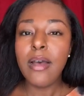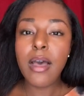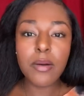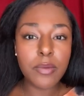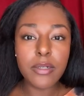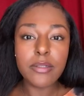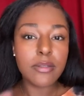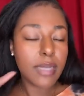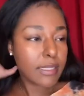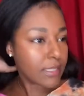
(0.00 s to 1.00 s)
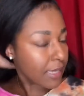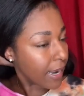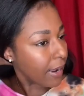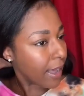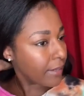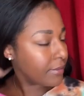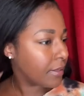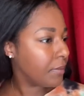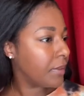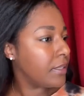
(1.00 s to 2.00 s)
I don't want to do that today. I
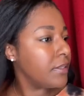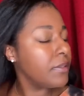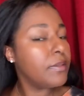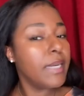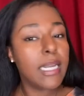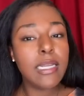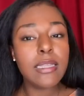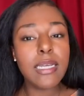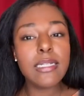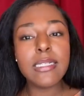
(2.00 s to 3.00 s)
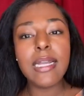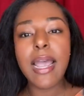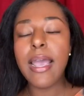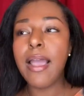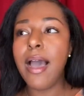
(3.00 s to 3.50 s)
don't want to do anything today.